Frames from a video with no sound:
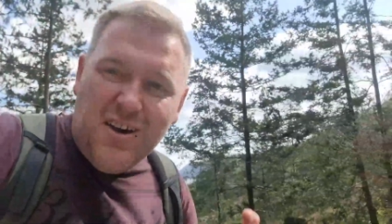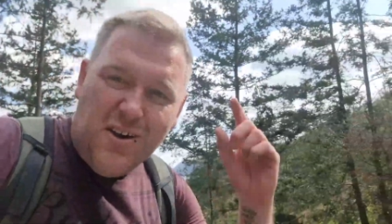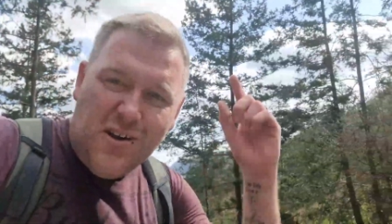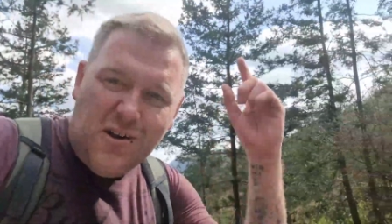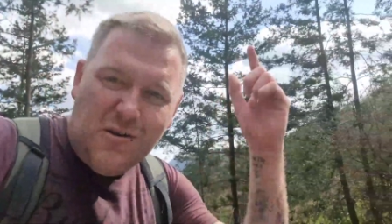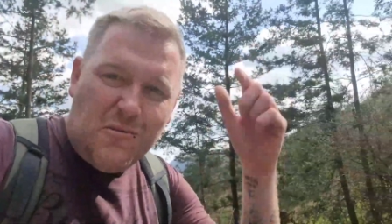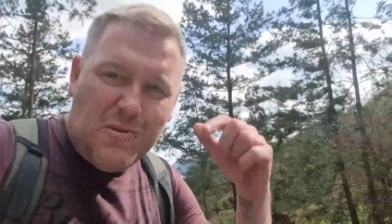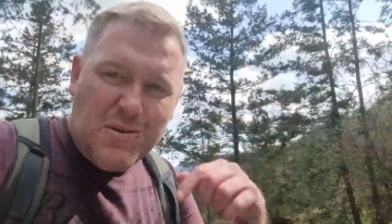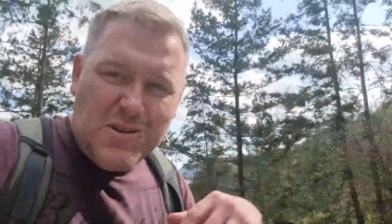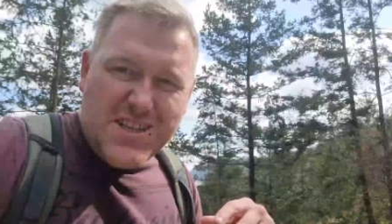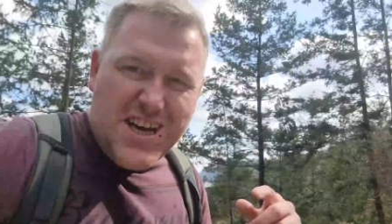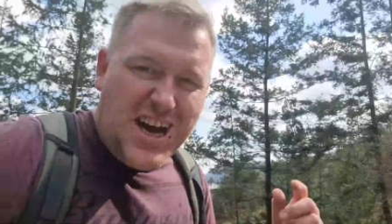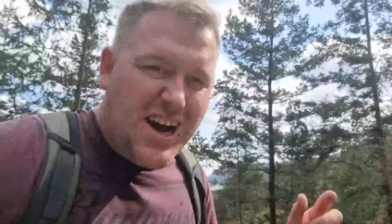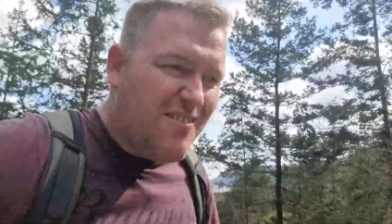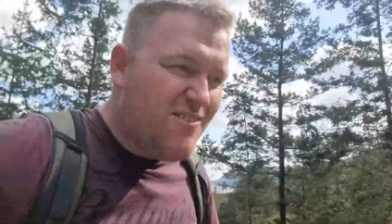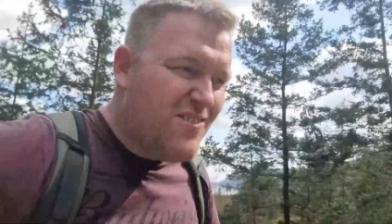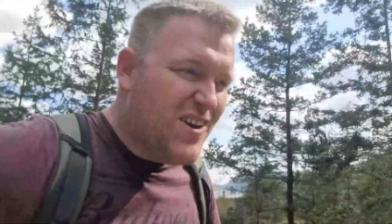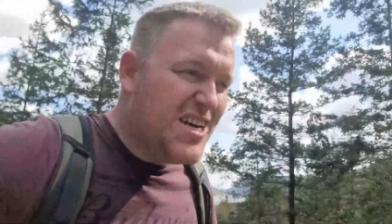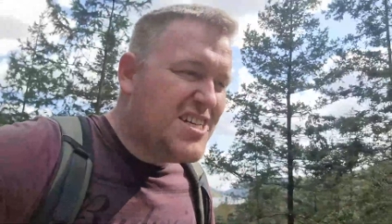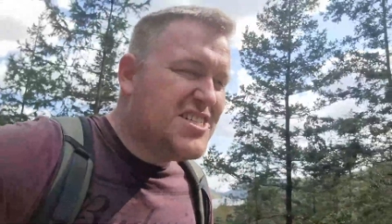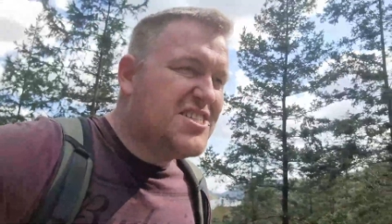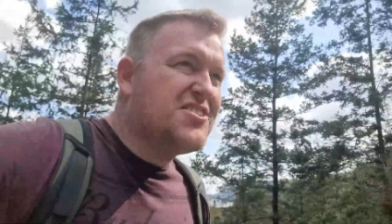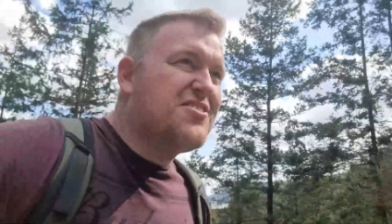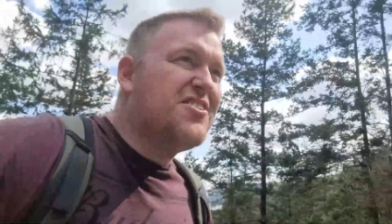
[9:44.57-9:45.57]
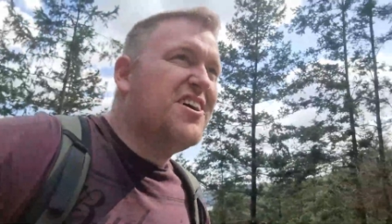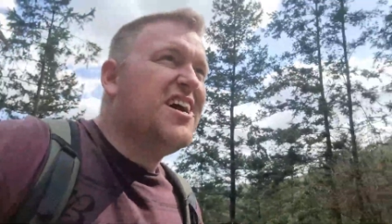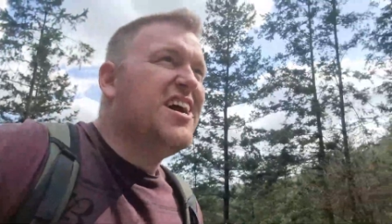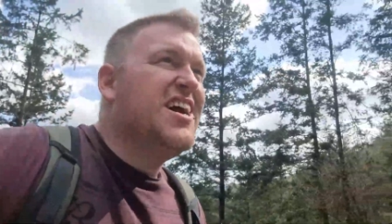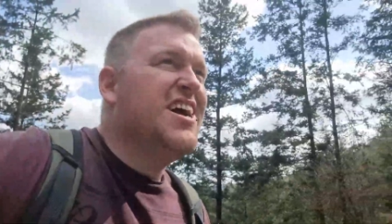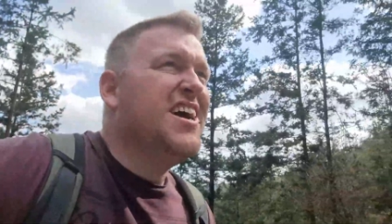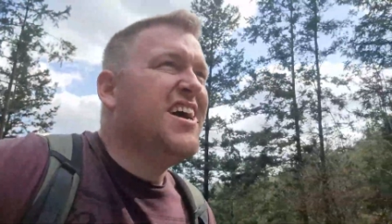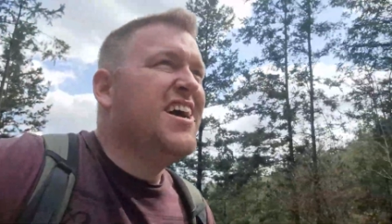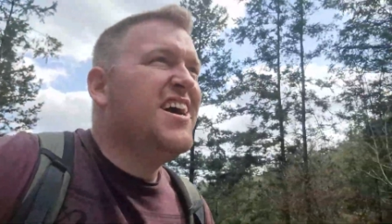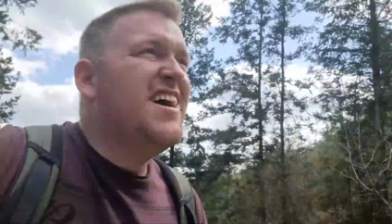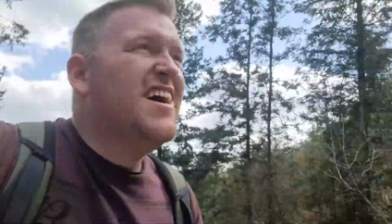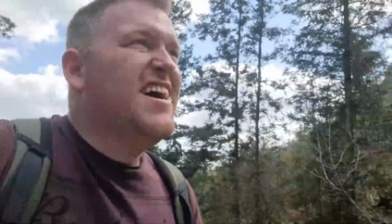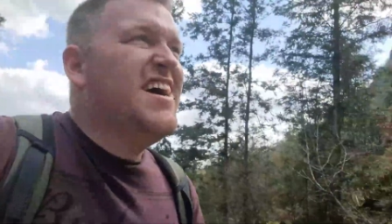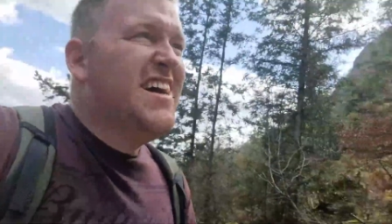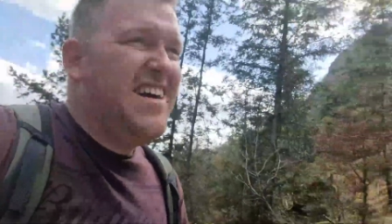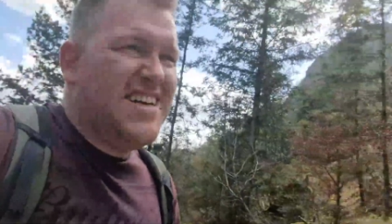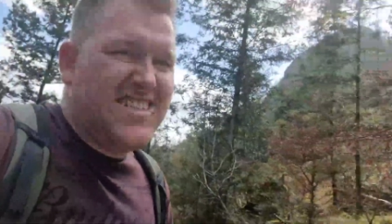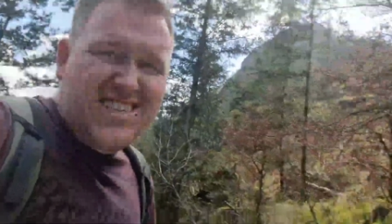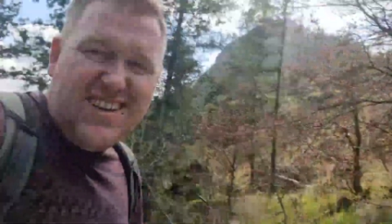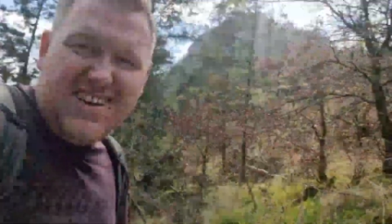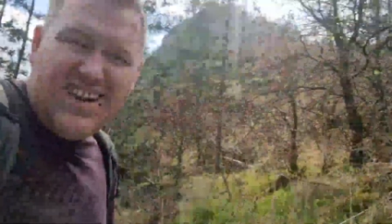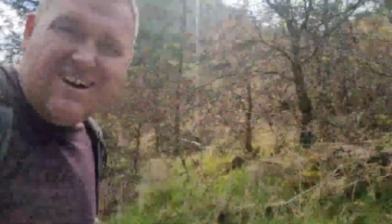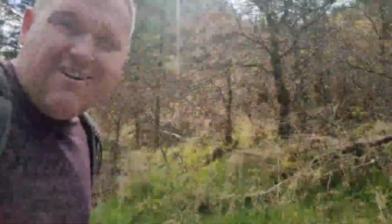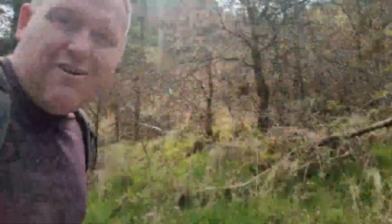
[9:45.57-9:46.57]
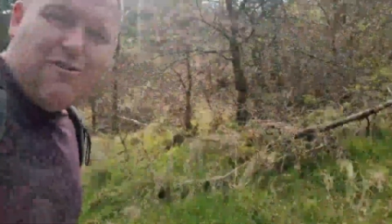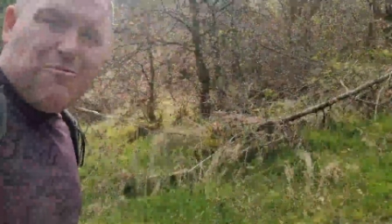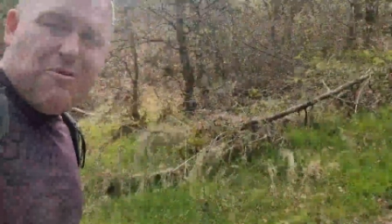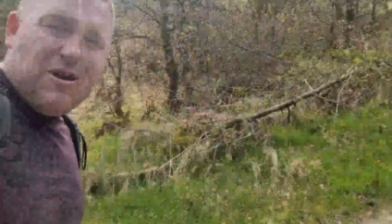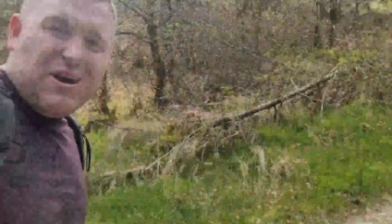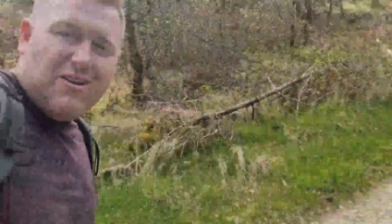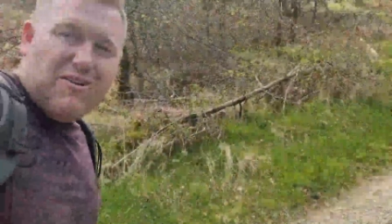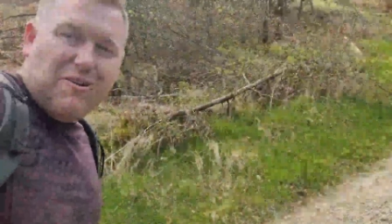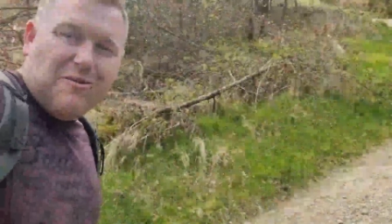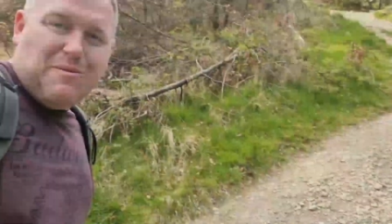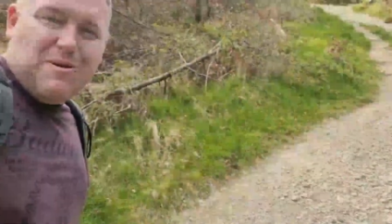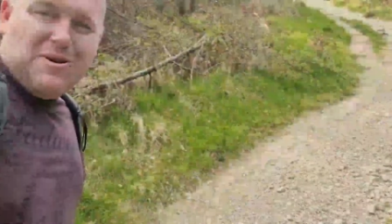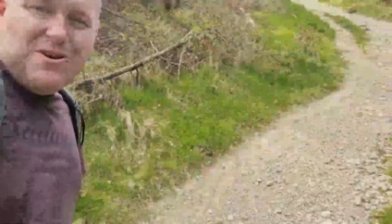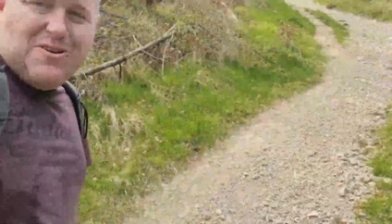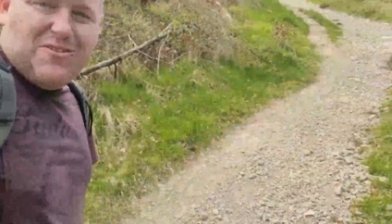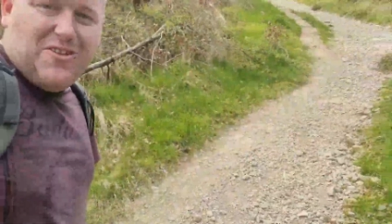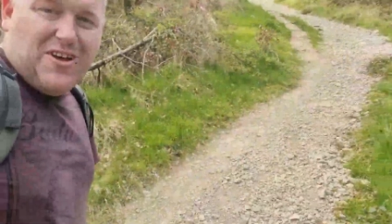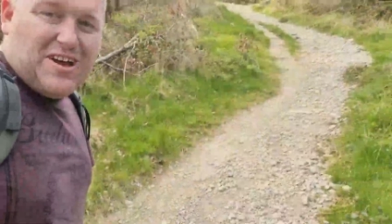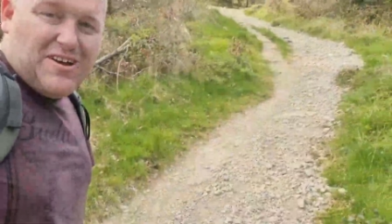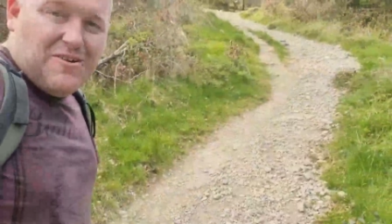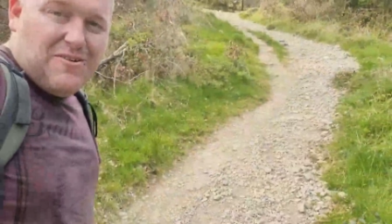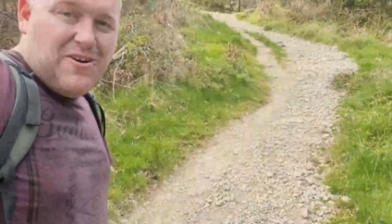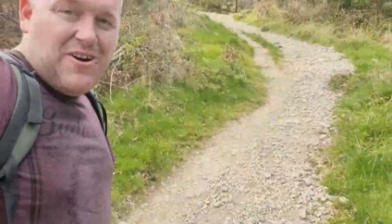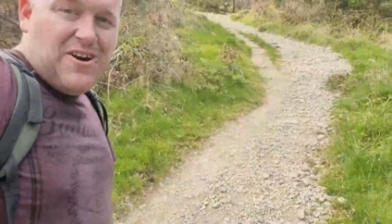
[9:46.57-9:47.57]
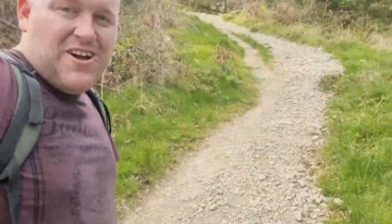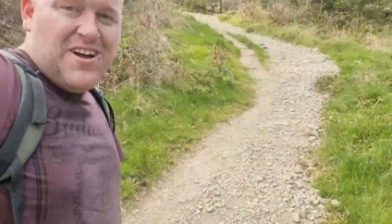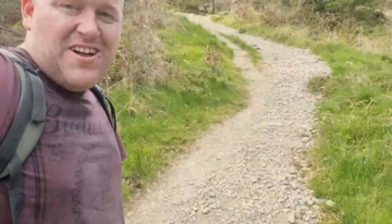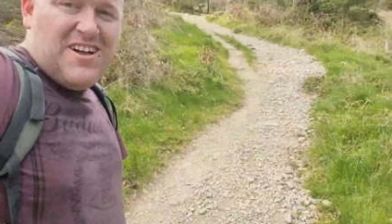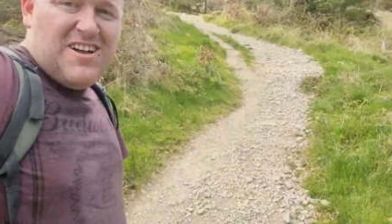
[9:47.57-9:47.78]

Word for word: up and down Red Screes. So now I'll bring her up another hill.